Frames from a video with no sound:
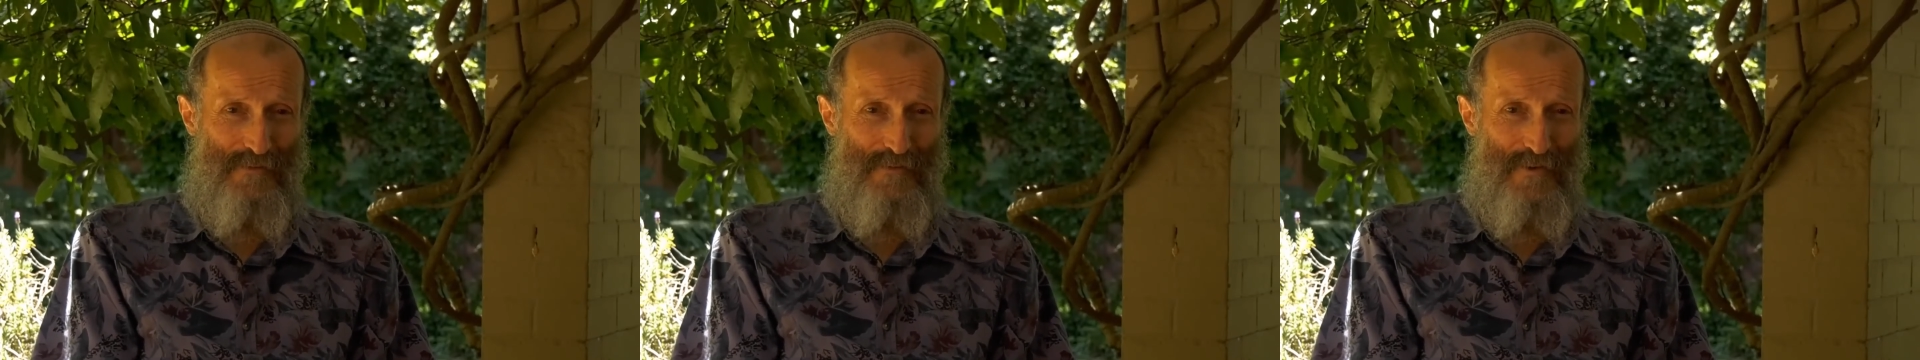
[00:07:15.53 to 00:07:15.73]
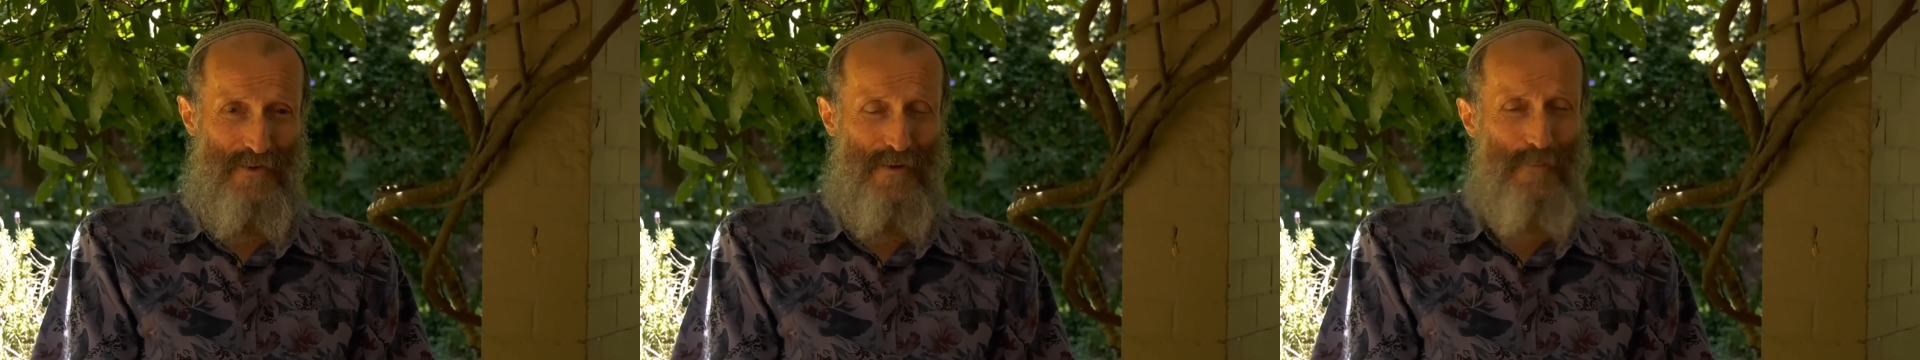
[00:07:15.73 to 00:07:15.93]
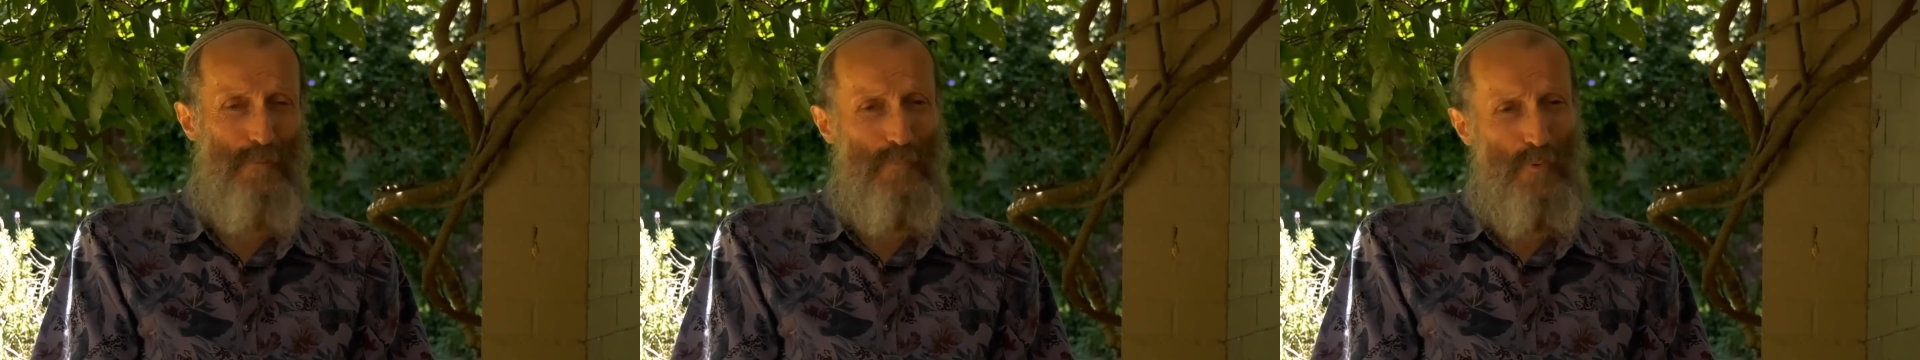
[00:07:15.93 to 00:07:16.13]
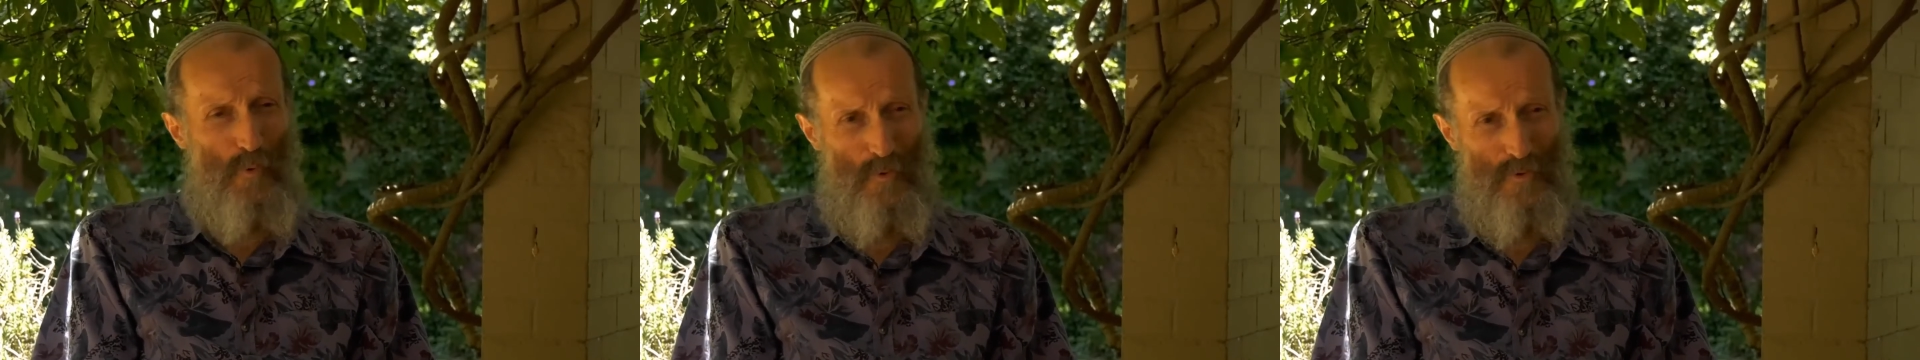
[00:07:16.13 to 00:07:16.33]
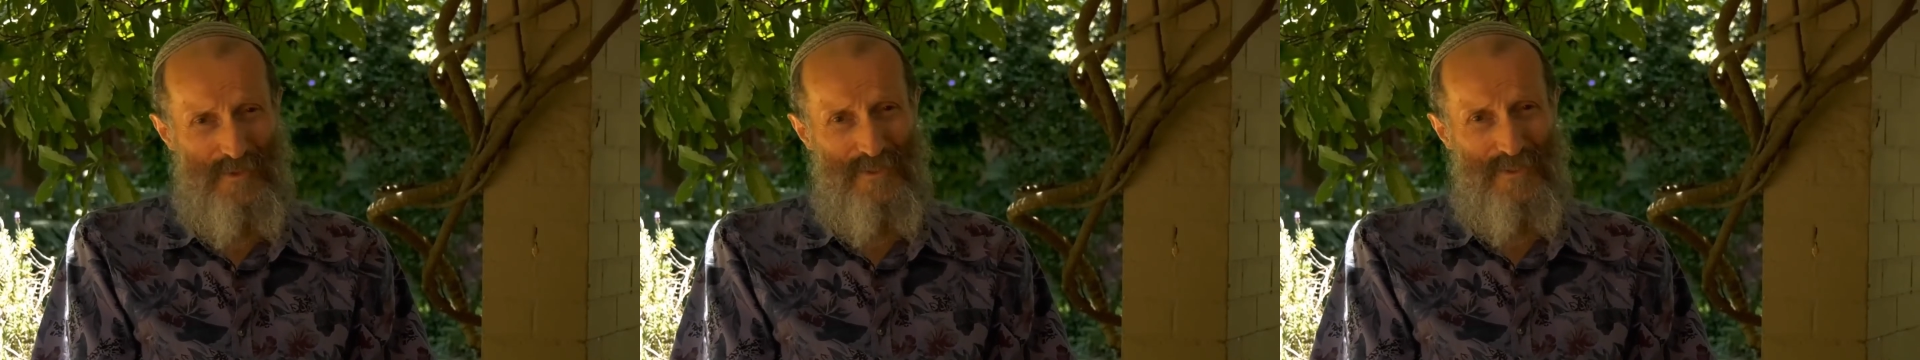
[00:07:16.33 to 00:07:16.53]
very
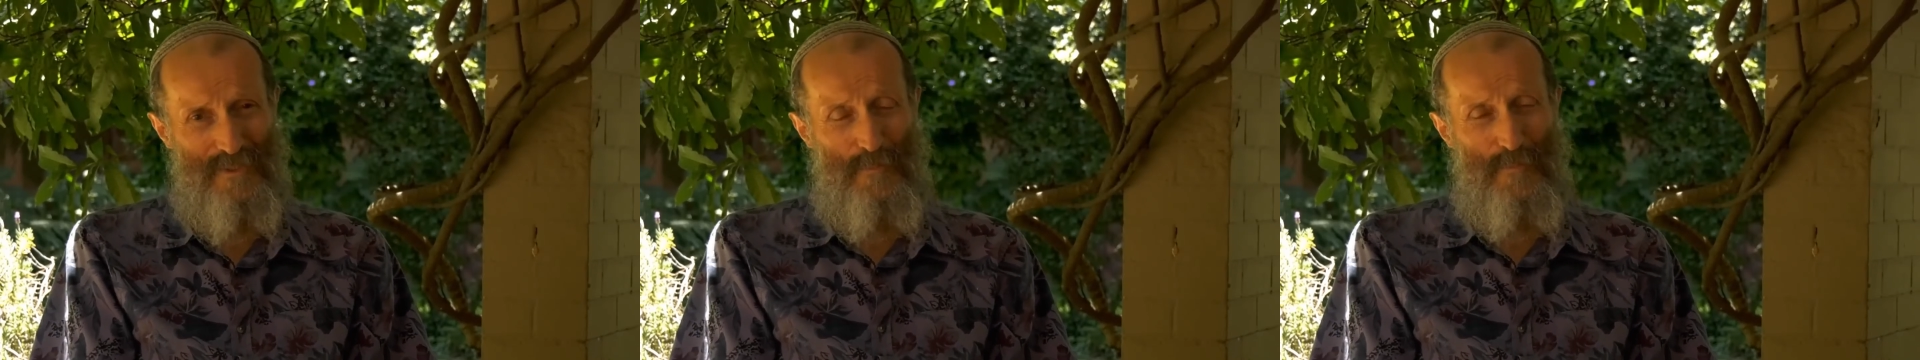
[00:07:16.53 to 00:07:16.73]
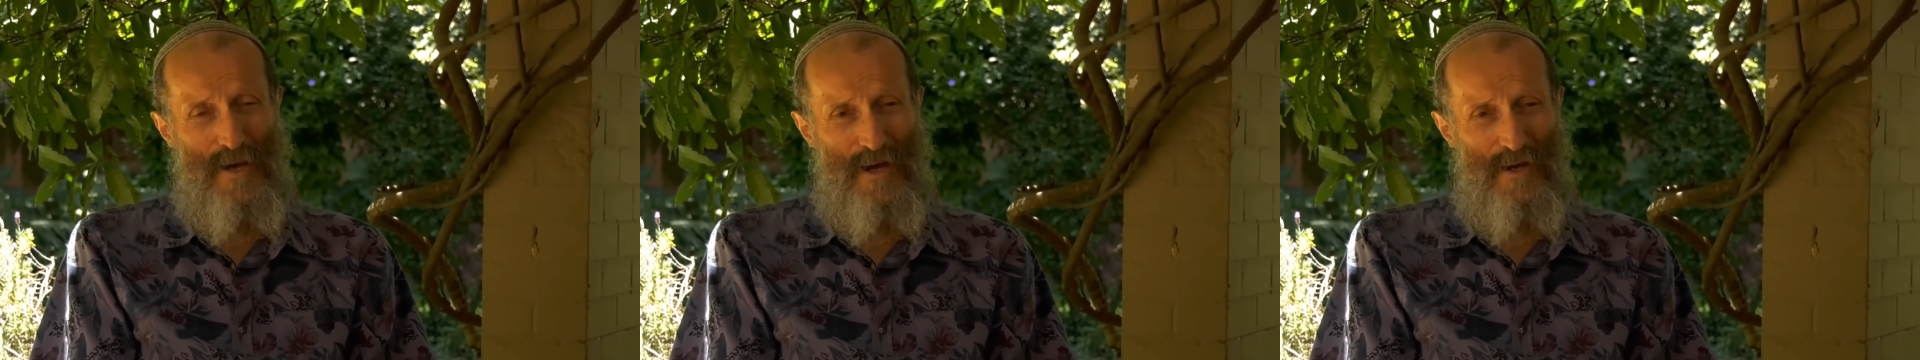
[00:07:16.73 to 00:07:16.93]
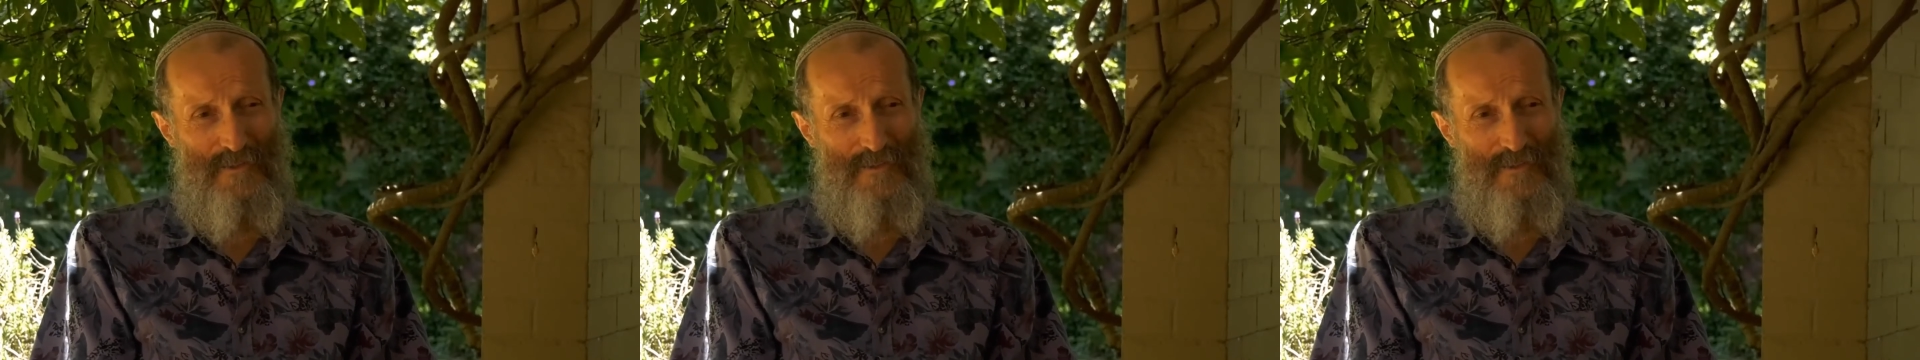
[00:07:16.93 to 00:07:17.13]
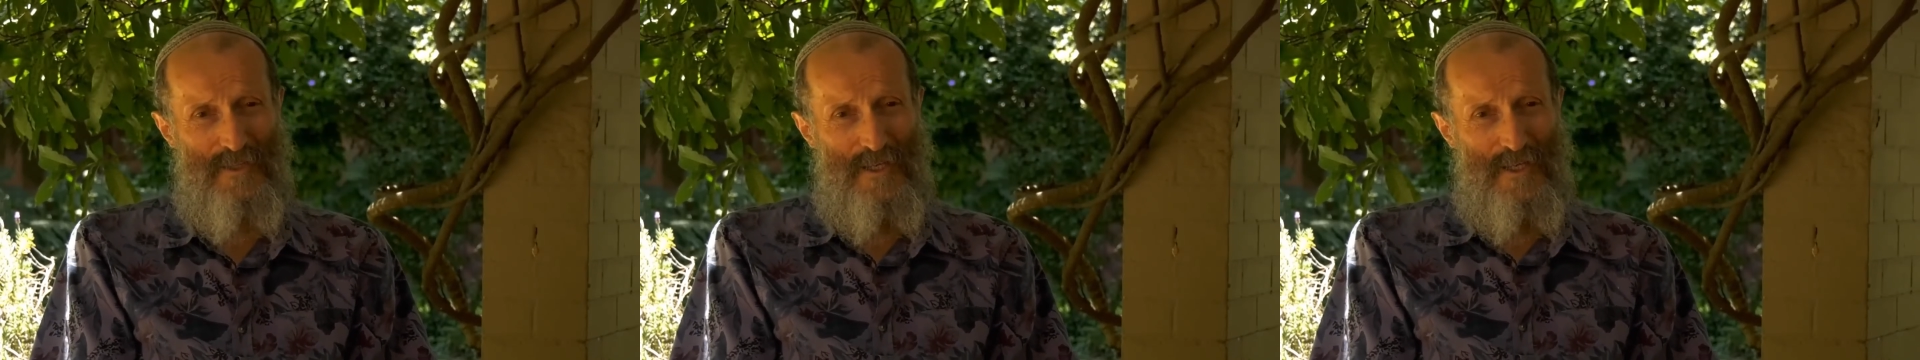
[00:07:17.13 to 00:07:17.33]
important about